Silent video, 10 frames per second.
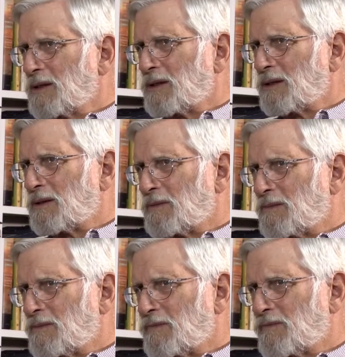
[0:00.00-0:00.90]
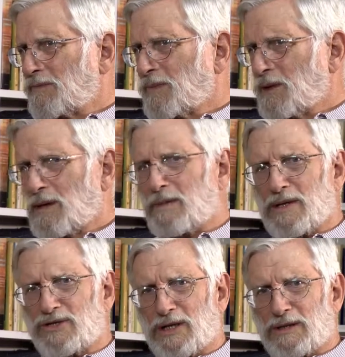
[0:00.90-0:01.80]
Um, I mean,
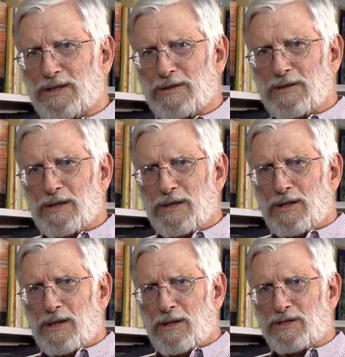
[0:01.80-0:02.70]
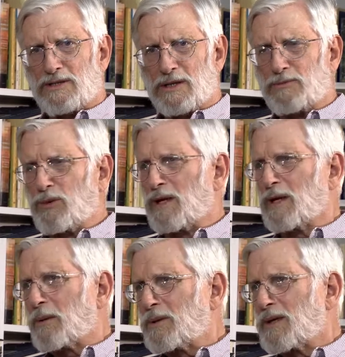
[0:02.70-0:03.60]
a six a six point
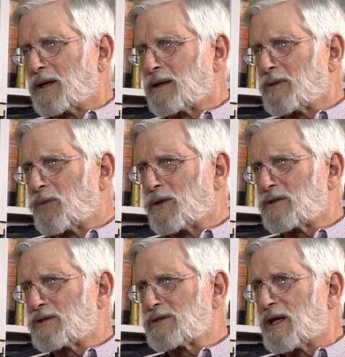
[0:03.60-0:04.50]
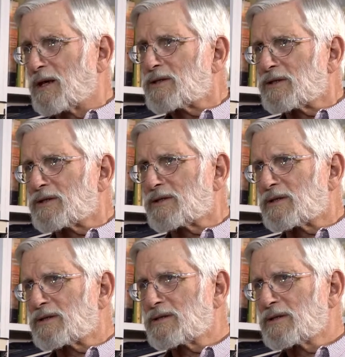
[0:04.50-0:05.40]
uptick in one's intelligence
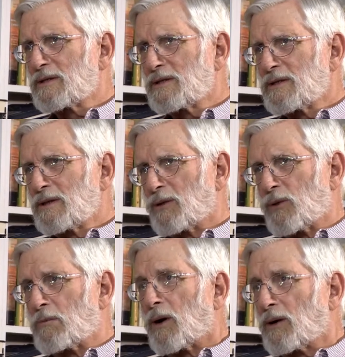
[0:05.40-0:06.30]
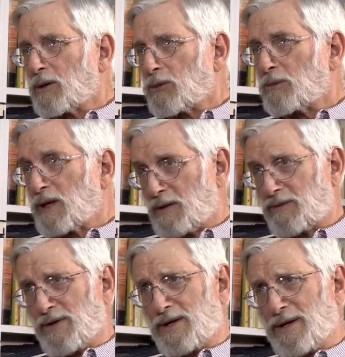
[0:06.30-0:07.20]
is a remarkable
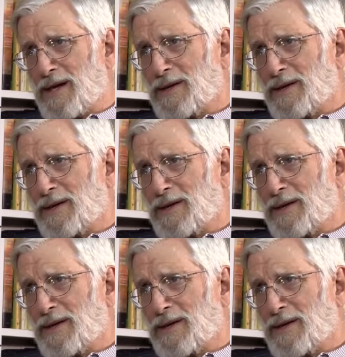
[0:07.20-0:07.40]
benefit.